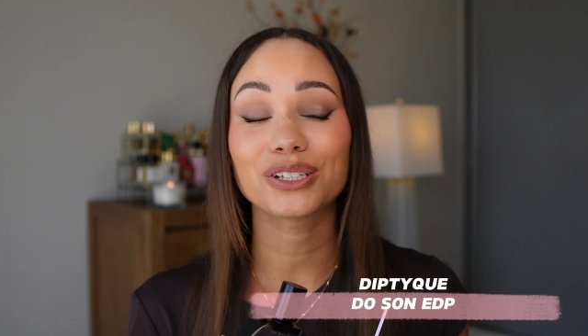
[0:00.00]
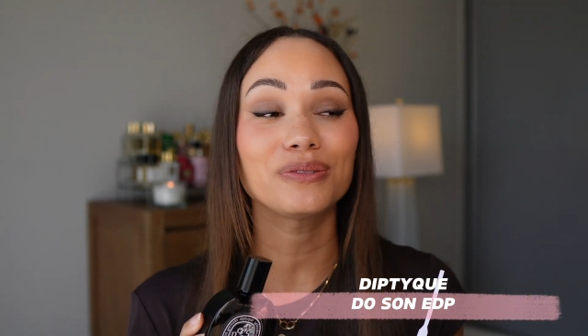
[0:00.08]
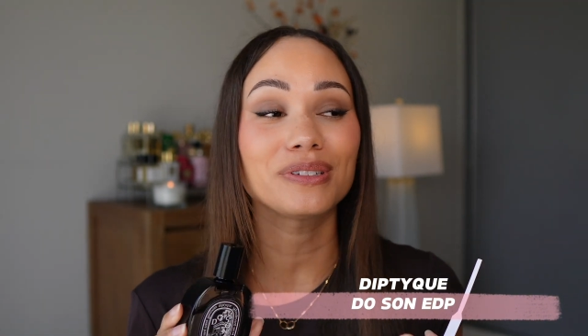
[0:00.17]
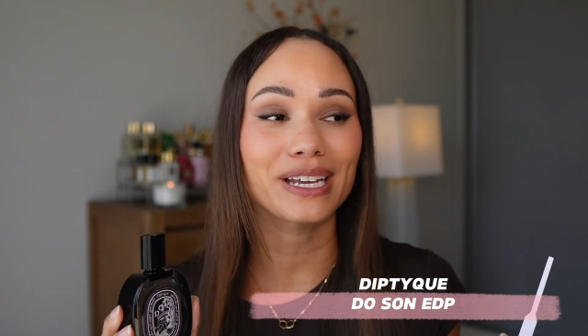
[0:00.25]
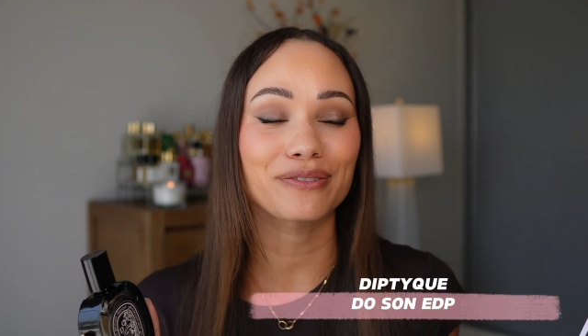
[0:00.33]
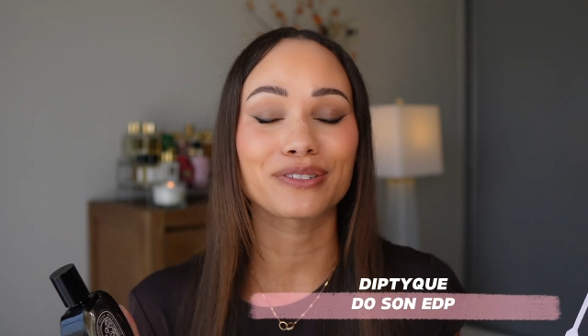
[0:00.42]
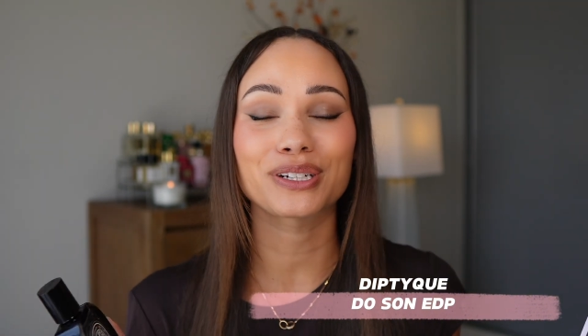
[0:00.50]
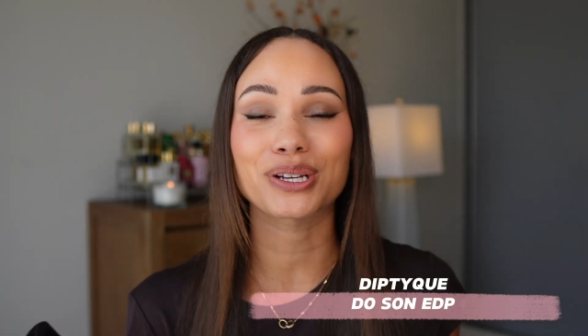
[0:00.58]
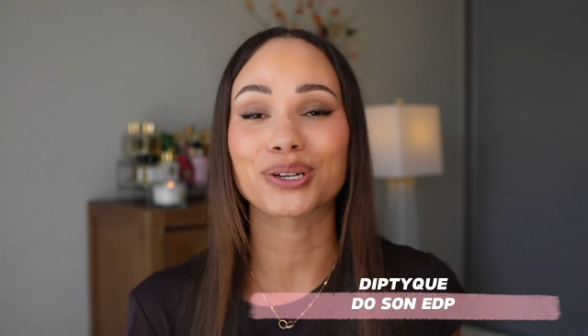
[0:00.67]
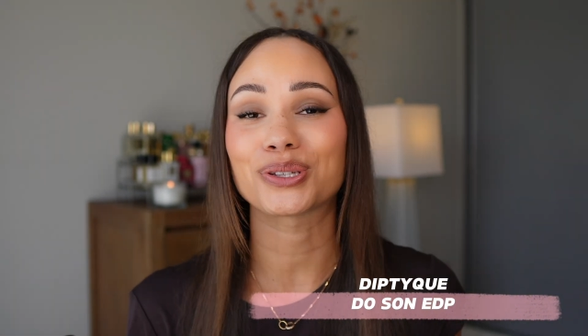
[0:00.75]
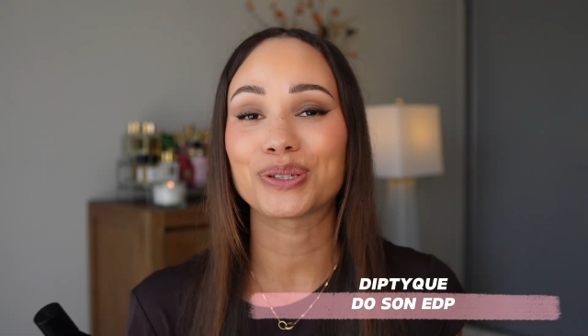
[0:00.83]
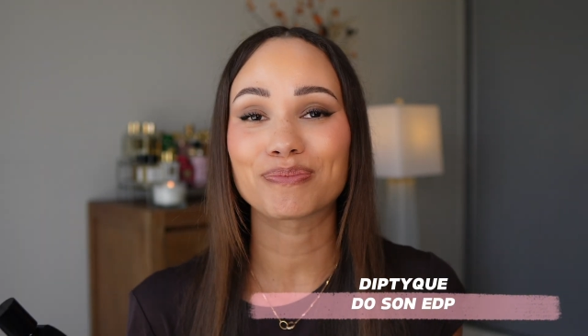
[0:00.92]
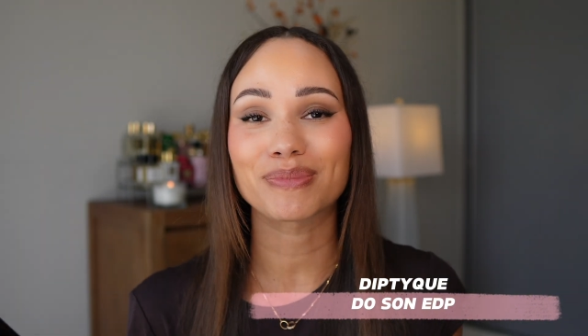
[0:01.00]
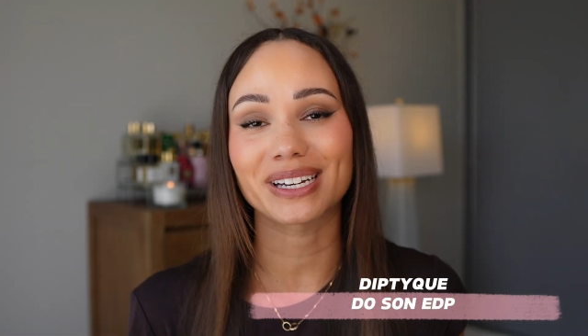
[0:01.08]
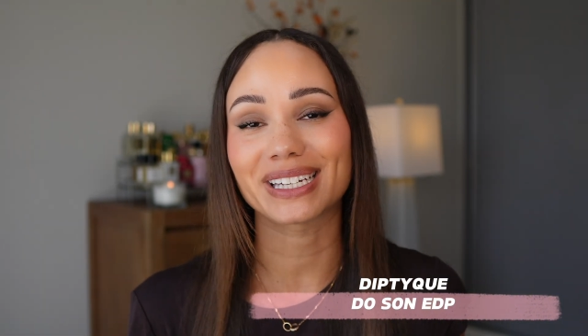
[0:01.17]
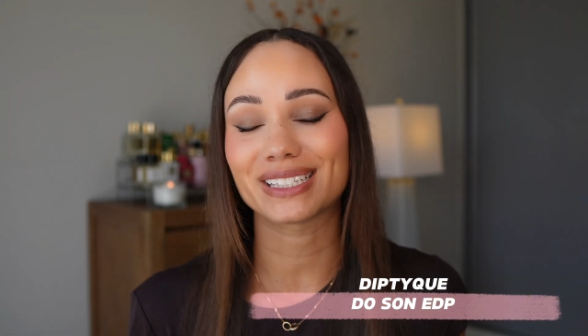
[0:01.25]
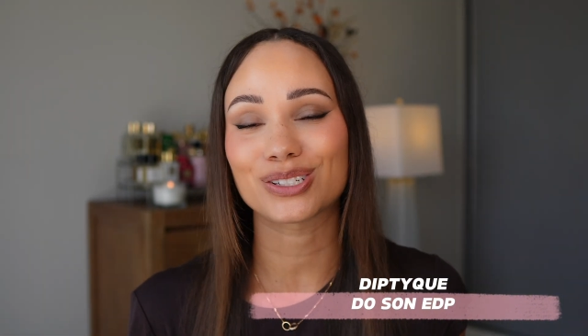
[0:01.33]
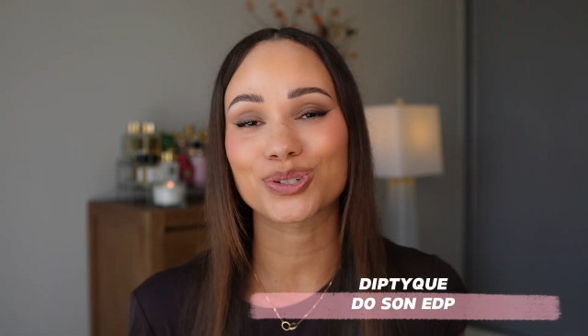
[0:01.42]
You never know, you
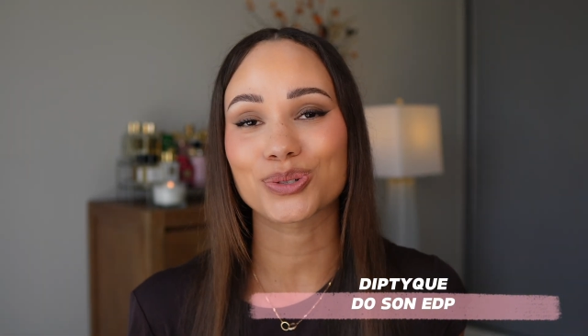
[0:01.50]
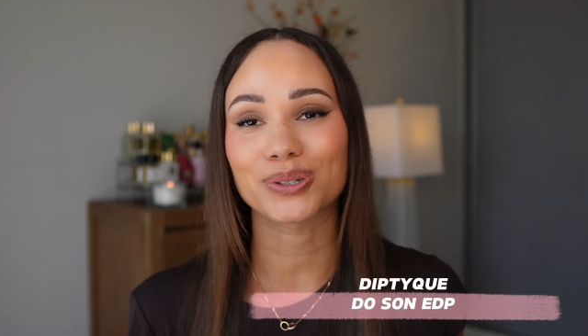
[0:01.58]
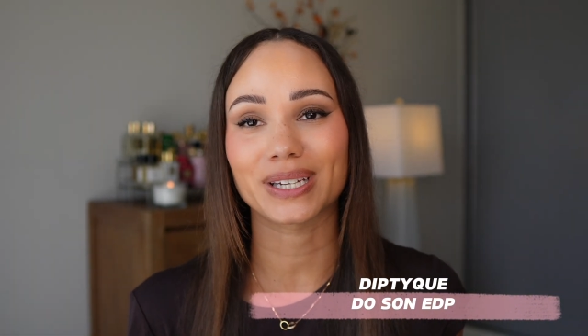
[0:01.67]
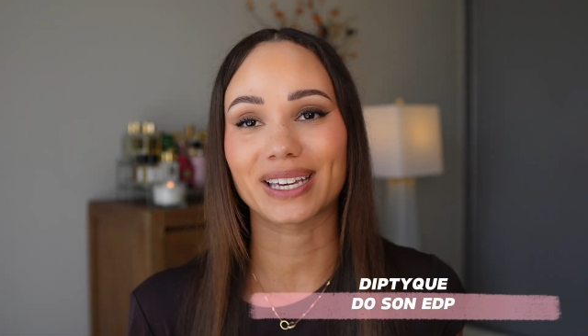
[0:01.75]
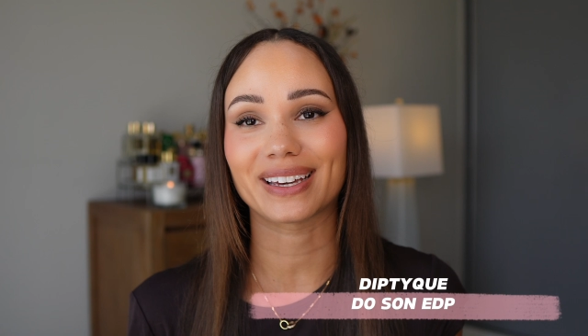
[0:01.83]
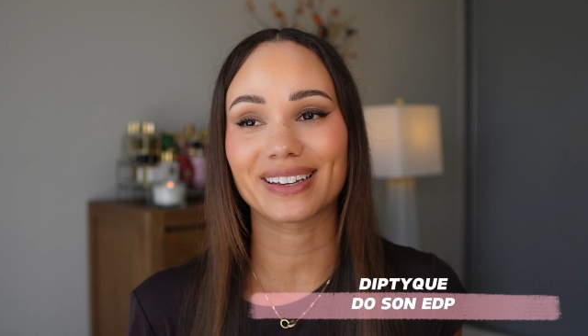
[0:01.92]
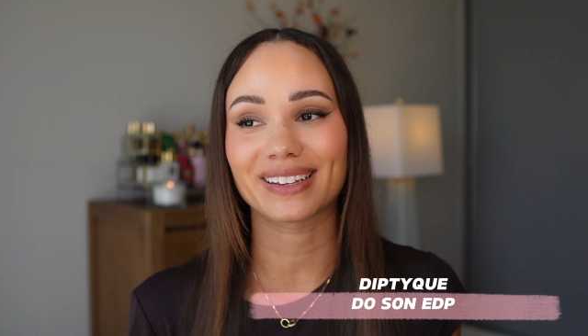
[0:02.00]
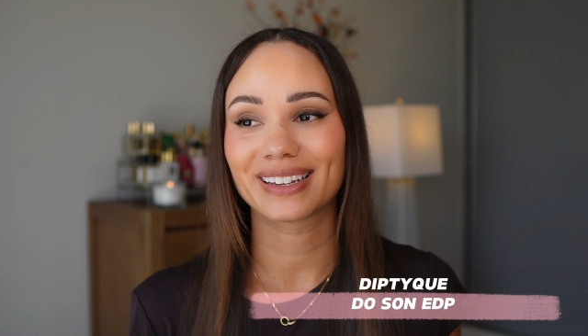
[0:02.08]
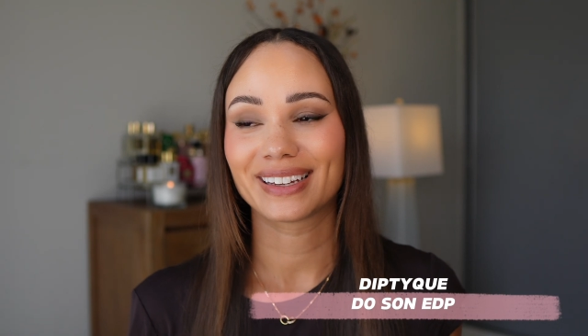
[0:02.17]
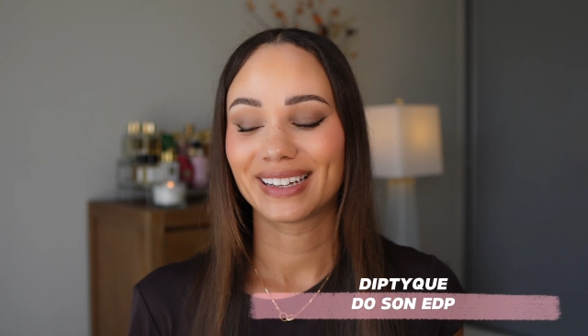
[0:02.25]
might enjoy it.